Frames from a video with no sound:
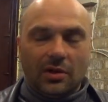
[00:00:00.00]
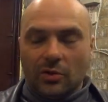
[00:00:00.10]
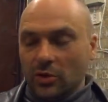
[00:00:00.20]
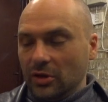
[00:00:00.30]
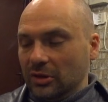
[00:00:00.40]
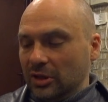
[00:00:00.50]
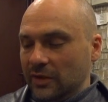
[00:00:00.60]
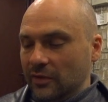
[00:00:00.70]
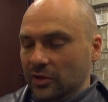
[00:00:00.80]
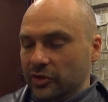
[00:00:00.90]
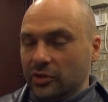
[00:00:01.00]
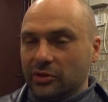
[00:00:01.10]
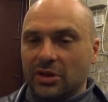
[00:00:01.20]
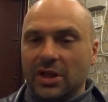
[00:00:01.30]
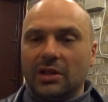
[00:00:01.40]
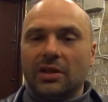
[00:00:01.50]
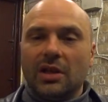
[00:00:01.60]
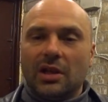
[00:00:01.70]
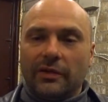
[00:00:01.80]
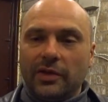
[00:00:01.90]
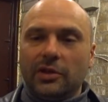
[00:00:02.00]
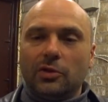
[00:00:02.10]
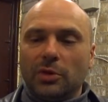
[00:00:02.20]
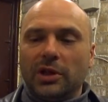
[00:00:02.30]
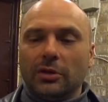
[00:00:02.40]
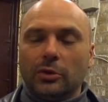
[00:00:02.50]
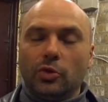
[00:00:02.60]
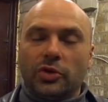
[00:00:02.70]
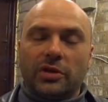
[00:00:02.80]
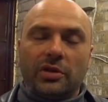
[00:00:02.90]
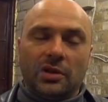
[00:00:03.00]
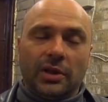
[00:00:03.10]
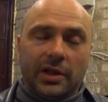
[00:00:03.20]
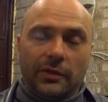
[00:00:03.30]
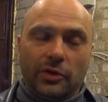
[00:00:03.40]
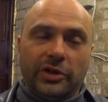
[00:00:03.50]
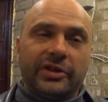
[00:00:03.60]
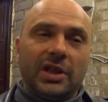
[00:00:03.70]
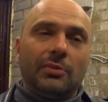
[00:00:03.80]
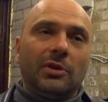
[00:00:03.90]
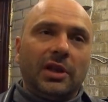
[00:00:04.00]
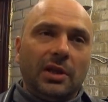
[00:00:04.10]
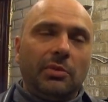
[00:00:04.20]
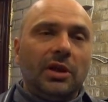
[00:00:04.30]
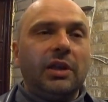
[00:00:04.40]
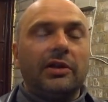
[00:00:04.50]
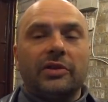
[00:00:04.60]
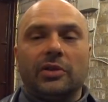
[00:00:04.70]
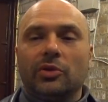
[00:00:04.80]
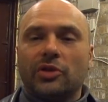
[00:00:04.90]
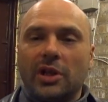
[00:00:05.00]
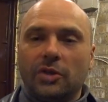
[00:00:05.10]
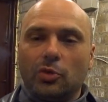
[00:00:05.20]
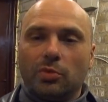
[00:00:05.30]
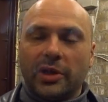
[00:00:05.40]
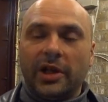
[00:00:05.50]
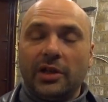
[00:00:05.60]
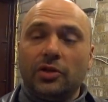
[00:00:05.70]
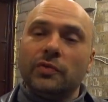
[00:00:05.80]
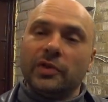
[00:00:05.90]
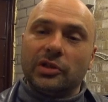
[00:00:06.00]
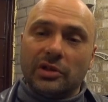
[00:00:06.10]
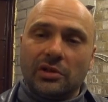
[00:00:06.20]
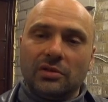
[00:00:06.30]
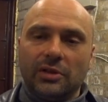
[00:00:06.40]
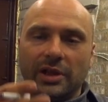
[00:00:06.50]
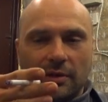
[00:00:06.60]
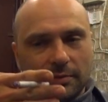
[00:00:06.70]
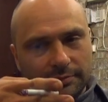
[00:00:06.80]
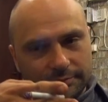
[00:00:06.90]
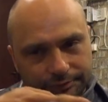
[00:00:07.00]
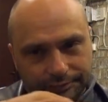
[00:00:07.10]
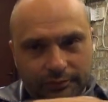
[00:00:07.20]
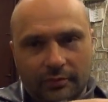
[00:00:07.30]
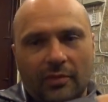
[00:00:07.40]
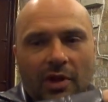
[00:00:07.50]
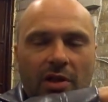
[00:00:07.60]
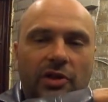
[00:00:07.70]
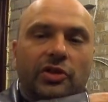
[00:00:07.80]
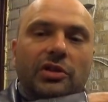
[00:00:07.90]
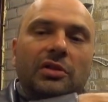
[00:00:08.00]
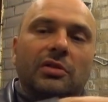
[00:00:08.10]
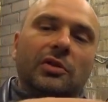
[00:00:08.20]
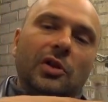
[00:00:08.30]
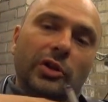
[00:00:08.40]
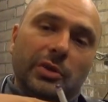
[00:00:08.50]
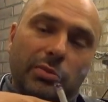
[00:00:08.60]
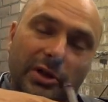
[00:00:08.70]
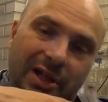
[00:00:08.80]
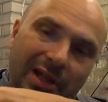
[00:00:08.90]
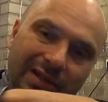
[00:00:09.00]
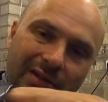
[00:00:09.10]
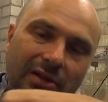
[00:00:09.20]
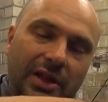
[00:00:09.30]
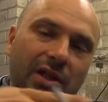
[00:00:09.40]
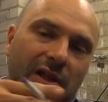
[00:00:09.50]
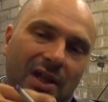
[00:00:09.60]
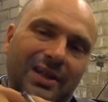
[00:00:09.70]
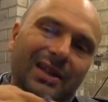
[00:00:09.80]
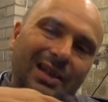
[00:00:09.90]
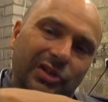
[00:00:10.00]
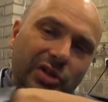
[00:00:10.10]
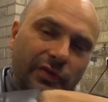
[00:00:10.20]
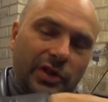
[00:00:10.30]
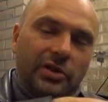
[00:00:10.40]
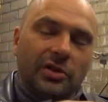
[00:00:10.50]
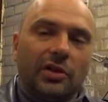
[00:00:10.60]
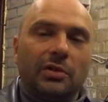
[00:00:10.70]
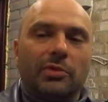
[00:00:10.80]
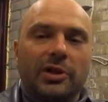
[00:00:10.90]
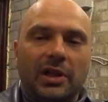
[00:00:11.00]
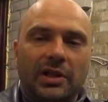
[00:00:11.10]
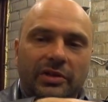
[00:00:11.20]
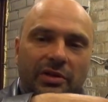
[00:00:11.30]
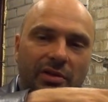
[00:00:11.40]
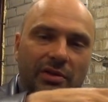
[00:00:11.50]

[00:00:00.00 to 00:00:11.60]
oil level is not right, I think you may lose, if you disable ABS and you try to brake into the turn, turn on the brakes, enter the turn on the brakes,